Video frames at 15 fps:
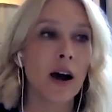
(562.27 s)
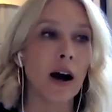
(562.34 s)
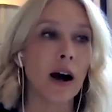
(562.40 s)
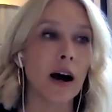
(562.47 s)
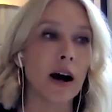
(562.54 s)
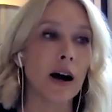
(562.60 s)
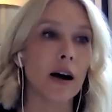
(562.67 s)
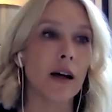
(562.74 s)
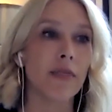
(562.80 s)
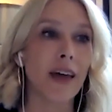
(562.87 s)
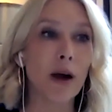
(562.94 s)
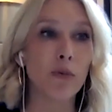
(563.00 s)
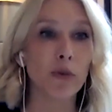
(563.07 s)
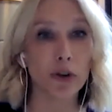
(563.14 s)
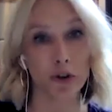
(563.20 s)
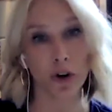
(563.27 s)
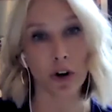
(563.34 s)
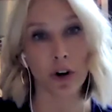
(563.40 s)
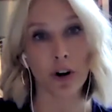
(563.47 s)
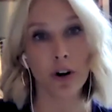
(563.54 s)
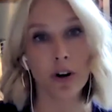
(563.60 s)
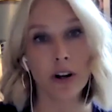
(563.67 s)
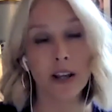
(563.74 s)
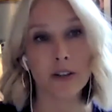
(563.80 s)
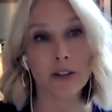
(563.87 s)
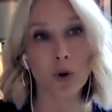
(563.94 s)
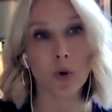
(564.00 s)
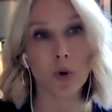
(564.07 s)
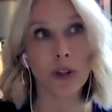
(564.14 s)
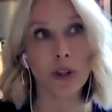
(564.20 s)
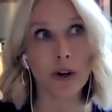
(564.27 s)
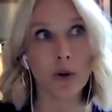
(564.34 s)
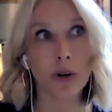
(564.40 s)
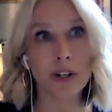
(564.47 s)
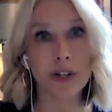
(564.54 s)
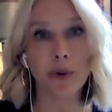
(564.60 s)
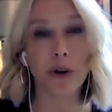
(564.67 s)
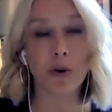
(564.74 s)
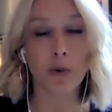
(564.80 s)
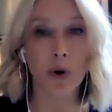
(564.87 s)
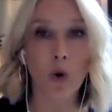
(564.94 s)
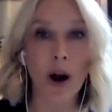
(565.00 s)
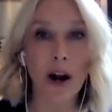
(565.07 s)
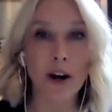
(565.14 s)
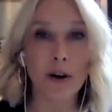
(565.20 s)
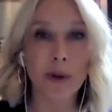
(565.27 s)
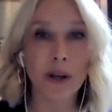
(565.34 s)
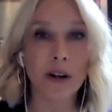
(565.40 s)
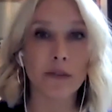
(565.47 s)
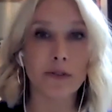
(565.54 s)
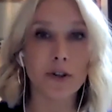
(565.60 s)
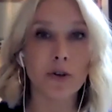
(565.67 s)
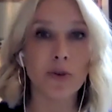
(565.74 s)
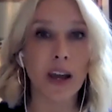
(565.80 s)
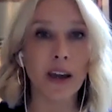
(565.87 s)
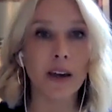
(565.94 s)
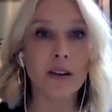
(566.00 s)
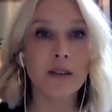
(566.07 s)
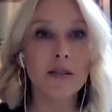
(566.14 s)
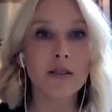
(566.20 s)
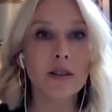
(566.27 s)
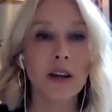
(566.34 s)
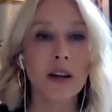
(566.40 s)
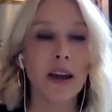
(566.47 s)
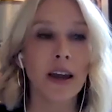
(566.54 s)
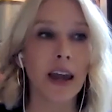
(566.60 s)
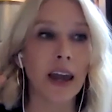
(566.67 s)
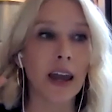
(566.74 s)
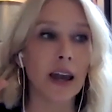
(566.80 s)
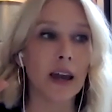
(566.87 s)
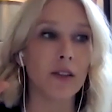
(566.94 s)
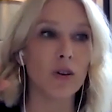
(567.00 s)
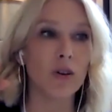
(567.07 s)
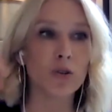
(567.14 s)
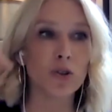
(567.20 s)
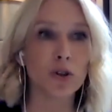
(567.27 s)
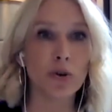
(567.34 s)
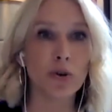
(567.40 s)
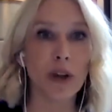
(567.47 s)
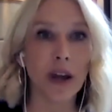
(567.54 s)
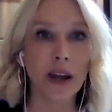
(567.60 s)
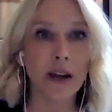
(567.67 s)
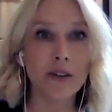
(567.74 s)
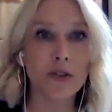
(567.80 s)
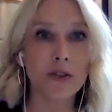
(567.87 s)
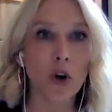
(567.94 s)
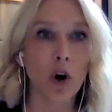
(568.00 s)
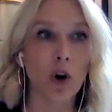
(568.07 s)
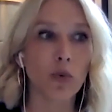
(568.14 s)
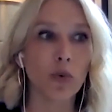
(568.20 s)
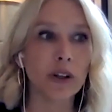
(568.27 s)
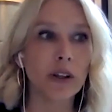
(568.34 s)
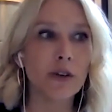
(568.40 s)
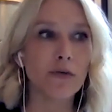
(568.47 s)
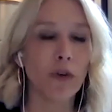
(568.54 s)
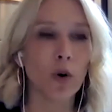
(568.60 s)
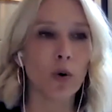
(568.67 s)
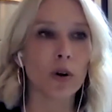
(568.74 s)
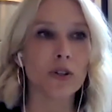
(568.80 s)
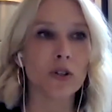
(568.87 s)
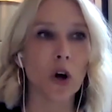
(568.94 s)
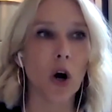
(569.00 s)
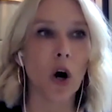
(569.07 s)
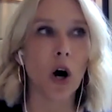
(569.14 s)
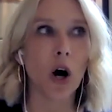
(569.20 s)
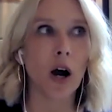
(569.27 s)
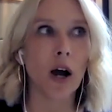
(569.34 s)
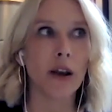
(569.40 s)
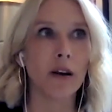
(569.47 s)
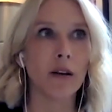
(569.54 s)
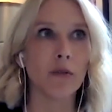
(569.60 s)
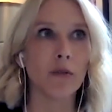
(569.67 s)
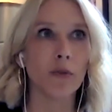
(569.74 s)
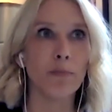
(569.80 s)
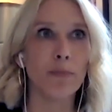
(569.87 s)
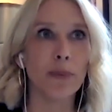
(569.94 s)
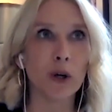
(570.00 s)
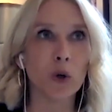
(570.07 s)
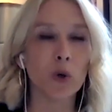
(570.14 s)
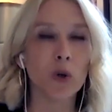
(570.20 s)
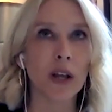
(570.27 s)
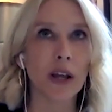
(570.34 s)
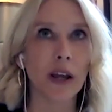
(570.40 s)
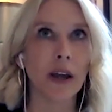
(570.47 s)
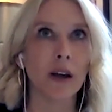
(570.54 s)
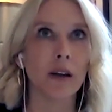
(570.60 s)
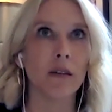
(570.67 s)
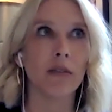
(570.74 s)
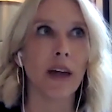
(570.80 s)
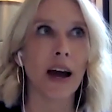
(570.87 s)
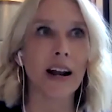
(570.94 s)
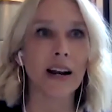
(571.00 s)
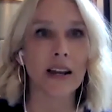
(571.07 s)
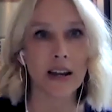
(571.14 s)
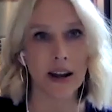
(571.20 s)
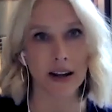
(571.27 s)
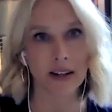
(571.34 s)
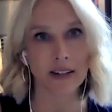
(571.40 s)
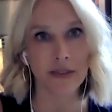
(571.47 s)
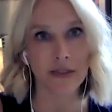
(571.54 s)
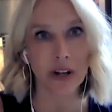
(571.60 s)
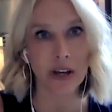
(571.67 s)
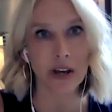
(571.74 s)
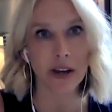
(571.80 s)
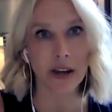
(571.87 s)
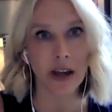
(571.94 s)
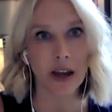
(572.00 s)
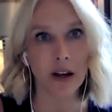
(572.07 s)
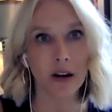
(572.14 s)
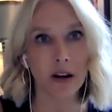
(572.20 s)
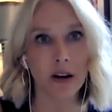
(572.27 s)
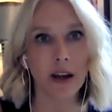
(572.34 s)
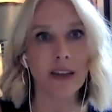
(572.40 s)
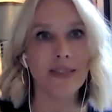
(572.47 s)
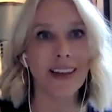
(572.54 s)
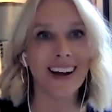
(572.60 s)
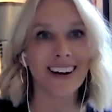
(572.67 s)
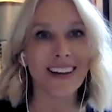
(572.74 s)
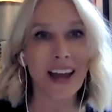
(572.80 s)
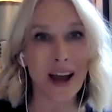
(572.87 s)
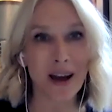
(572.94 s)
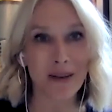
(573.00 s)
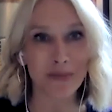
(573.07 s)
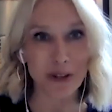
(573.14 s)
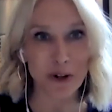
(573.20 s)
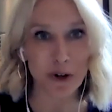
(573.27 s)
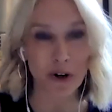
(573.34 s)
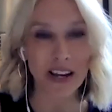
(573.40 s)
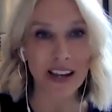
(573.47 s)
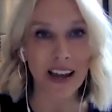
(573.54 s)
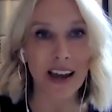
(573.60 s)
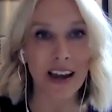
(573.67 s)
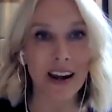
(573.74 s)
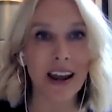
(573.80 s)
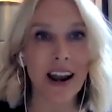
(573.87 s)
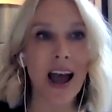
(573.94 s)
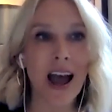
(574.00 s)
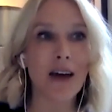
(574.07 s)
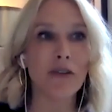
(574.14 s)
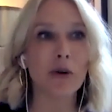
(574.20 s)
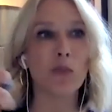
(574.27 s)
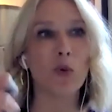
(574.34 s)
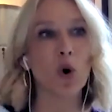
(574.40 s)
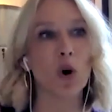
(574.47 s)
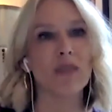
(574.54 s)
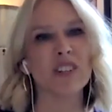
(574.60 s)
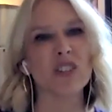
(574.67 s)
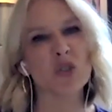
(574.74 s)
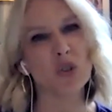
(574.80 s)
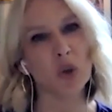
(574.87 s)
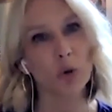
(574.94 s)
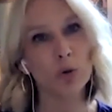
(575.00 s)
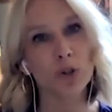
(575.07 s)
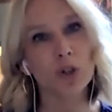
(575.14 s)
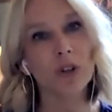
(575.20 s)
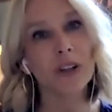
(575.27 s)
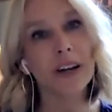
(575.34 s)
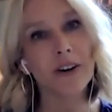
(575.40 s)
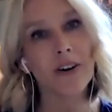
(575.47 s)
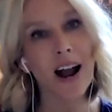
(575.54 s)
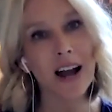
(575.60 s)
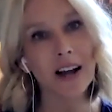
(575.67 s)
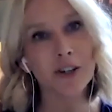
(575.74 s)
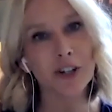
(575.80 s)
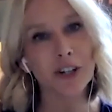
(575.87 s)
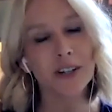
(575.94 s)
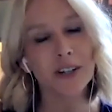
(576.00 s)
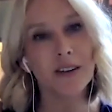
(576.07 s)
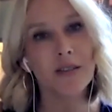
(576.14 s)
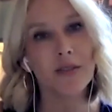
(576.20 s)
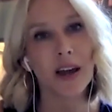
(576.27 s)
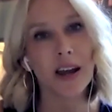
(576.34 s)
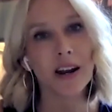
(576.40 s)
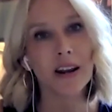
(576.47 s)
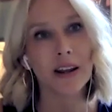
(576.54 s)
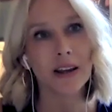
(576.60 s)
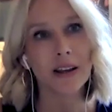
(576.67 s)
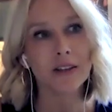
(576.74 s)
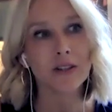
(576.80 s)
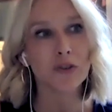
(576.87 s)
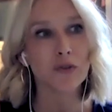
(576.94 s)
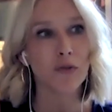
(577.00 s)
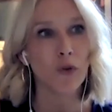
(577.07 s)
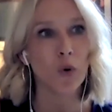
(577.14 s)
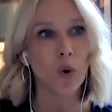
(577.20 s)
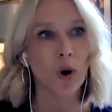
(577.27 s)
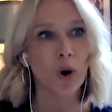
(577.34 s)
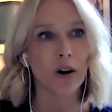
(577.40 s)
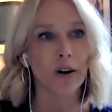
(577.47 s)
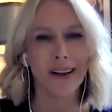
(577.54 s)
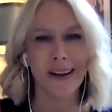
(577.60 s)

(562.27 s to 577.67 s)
That return is only going to be a requirement of 2 days. And those 2 days are really focused on building that connectivity again and that chemistry again, and having more of a social interaction than it is for